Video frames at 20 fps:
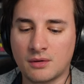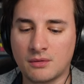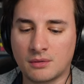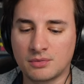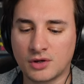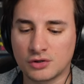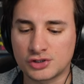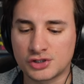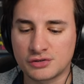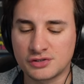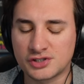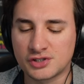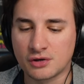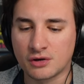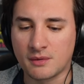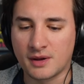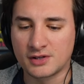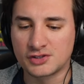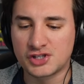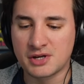I'm not sure he's
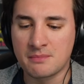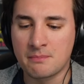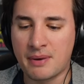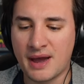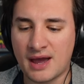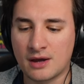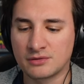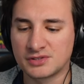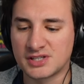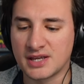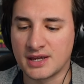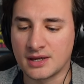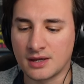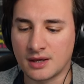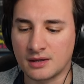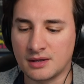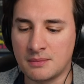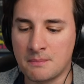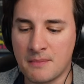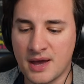talking about Jim Powers here. Uh,
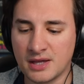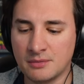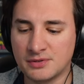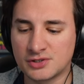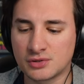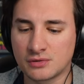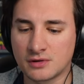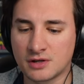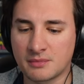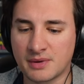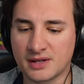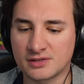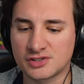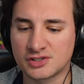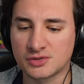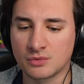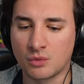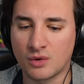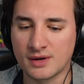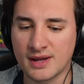he may be talking about
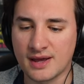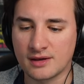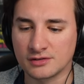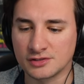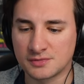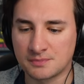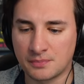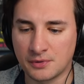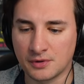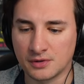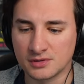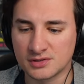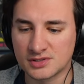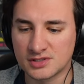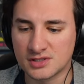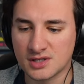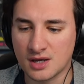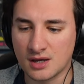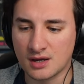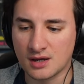someone else.
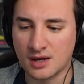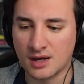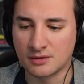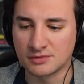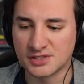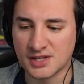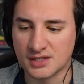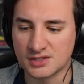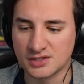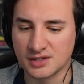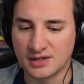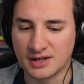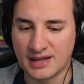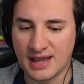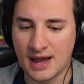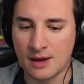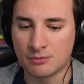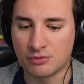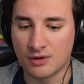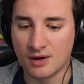But uh, I was actually in a
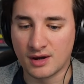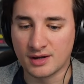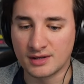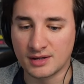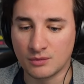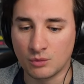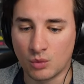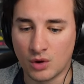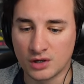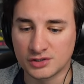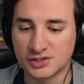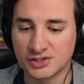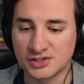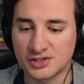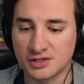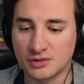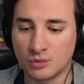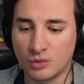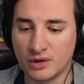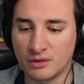cab ride in
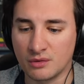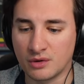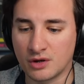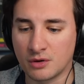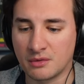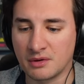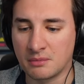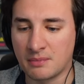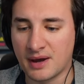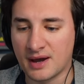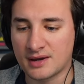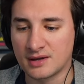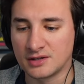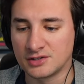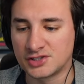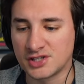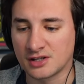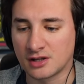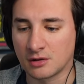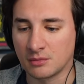Washington. We were coming back, and a
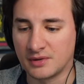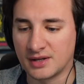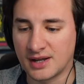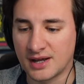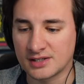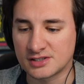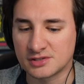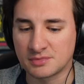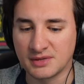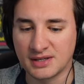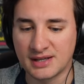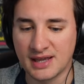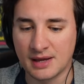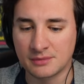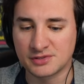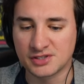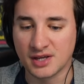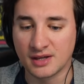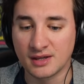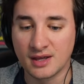gentleman next to me kept
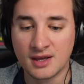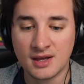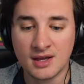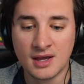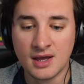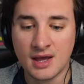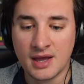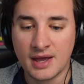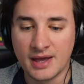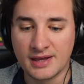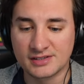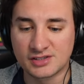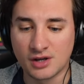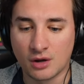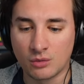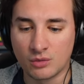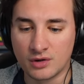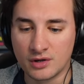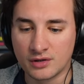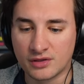saying, "It's
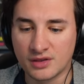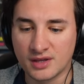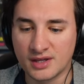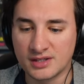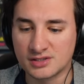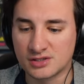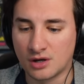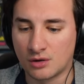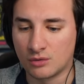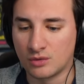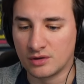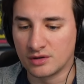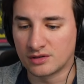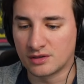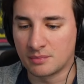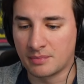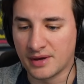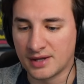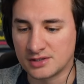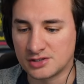not worth it. It's not worth the
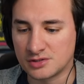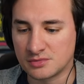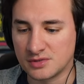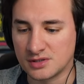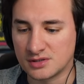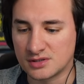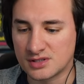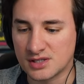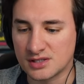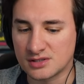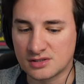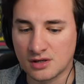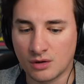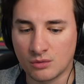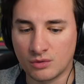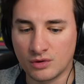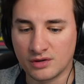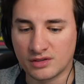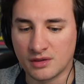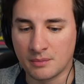Benjamins. It's not
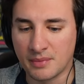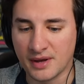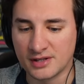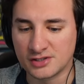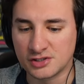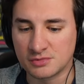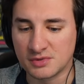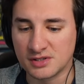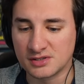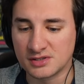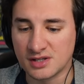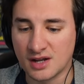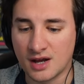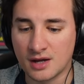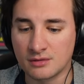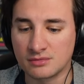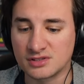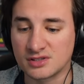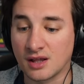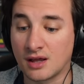worth the Benjamins." And I
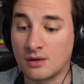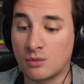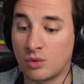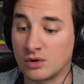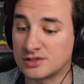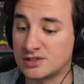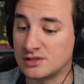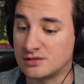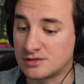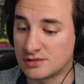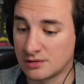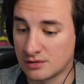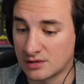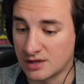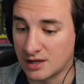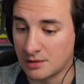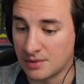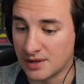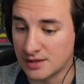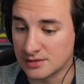was like, "What are you
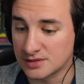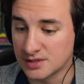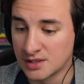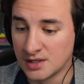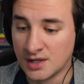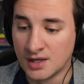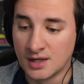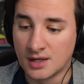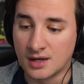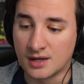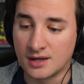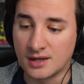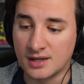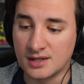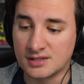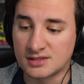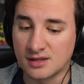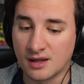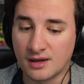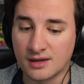talking about?" And
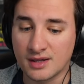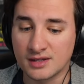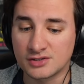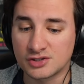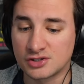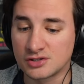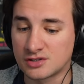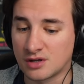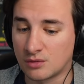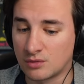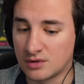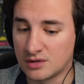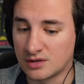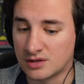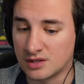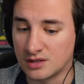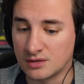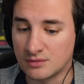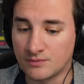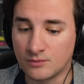he's like, "It's just not worth
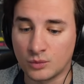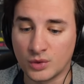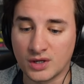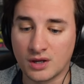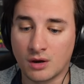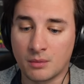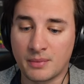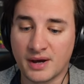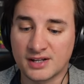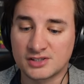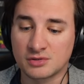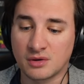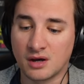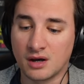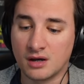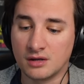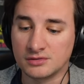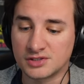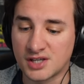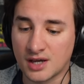it." We got back to our
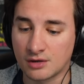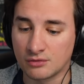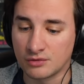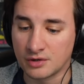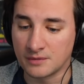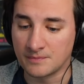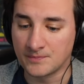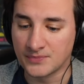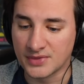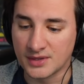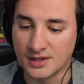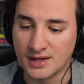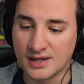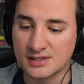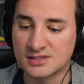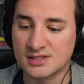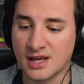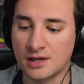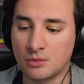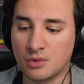hotel room. The
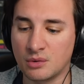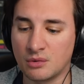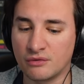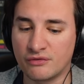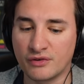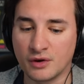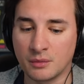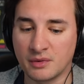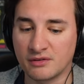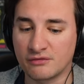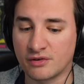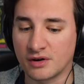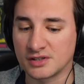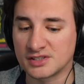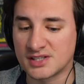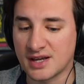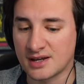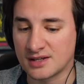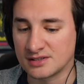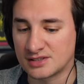next day, we were filming for our
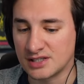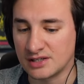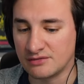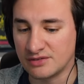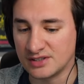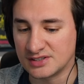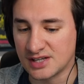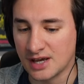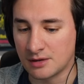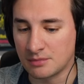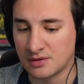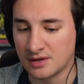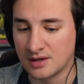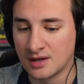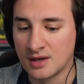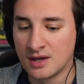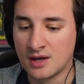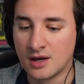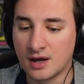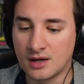second TV taping,
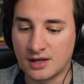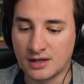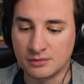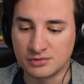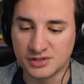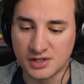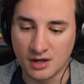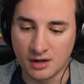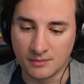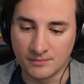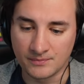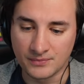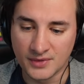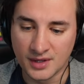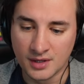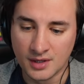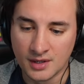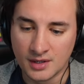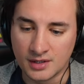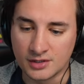and he was gone.
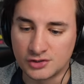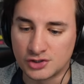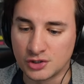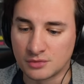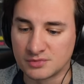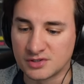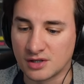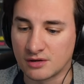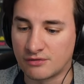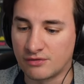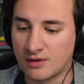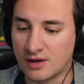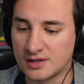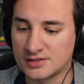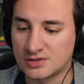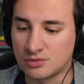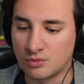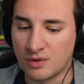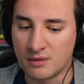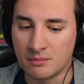He jumped on a
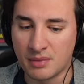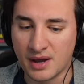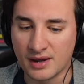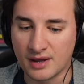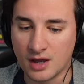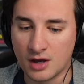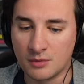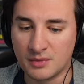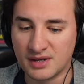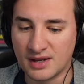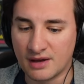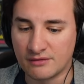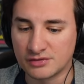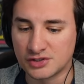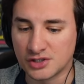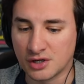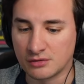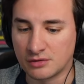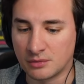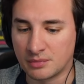flight and went back home and never
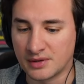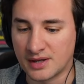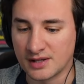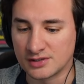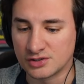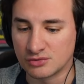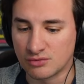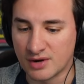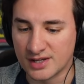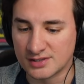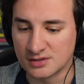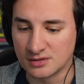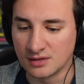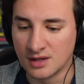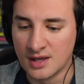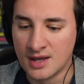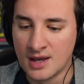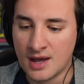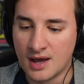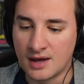showed up again to wrestle,
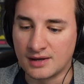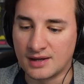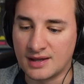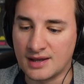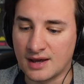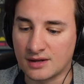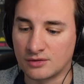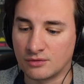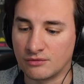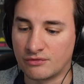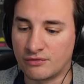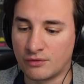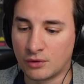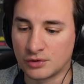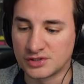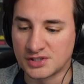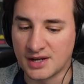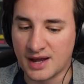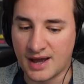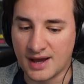and he had an
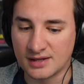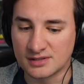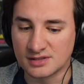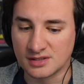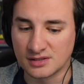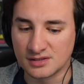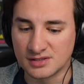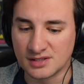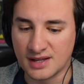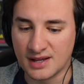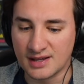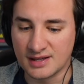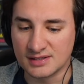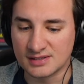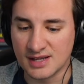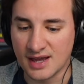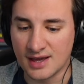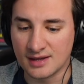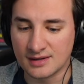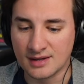unfortunate accident and hit his
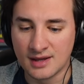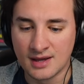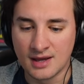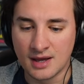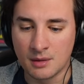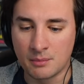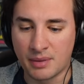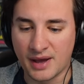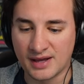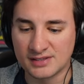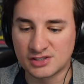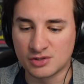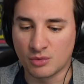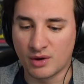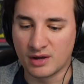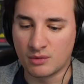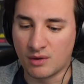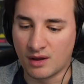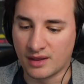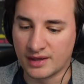head and passed
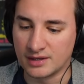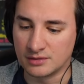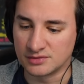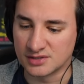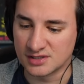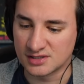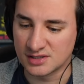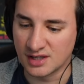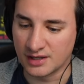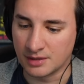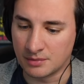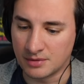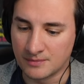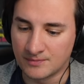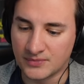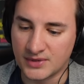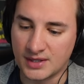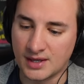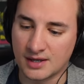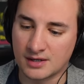away while he was asleep.
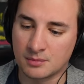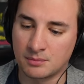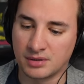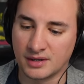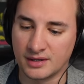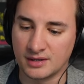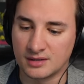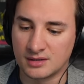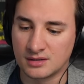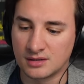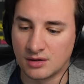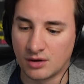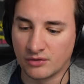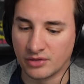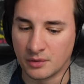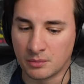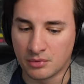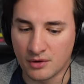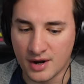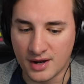He had a bleed on
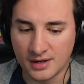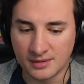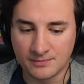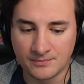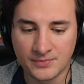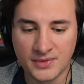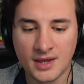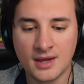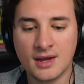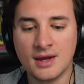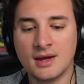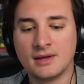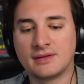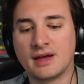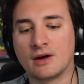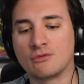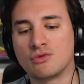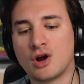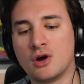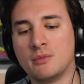the brain.
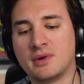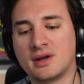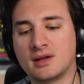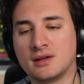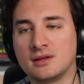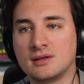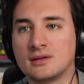Now, Roma... who, now